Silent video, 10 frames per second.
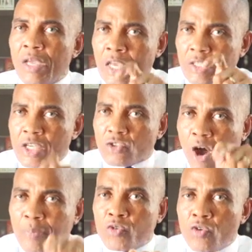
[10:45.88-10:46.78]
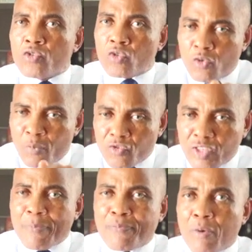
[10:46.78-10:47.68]
It is up to you to
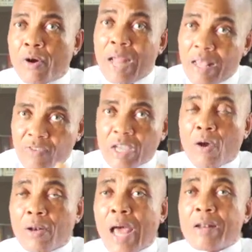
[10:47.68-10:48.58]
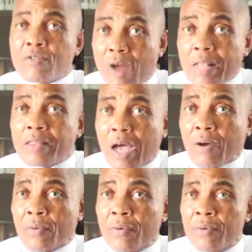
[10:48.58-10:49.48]
step forward and take your land right
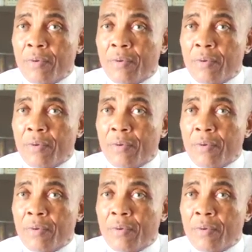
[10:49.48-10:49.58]
now